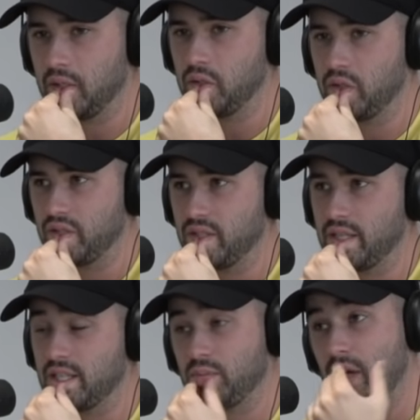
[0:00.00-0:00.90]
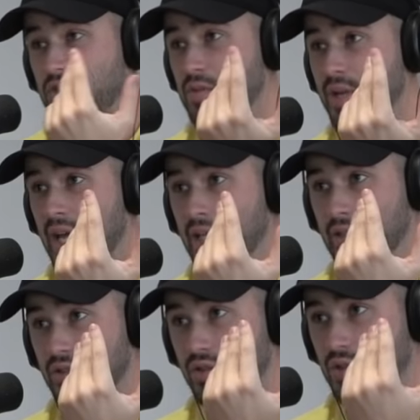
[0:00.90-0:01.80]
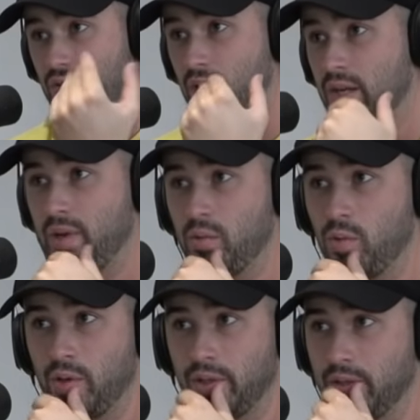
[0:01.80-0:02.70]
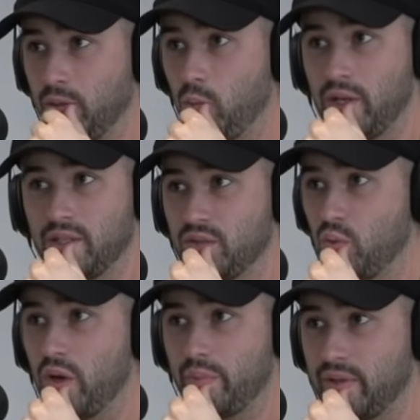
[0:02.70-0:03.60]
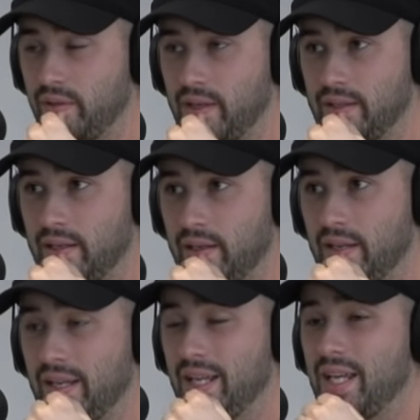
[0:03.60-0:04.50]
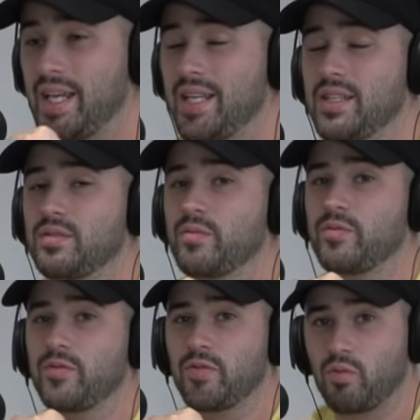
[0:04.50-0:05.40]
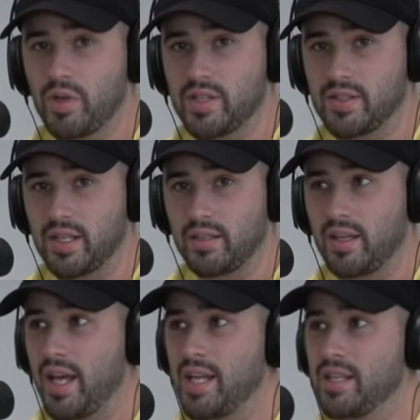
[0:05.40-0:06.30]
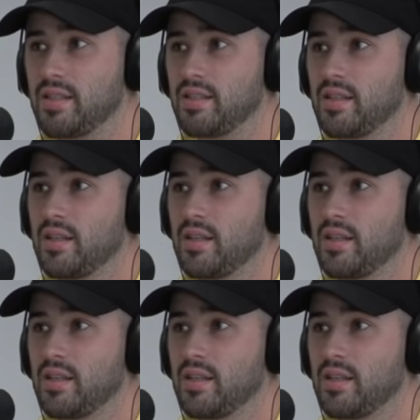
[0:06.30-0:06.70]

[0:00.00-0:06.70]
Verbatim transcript: in yeah. New York City, especially Manhattan, because you're surrounded by water and the wind is whipping around there. Yeah, it is freezing, and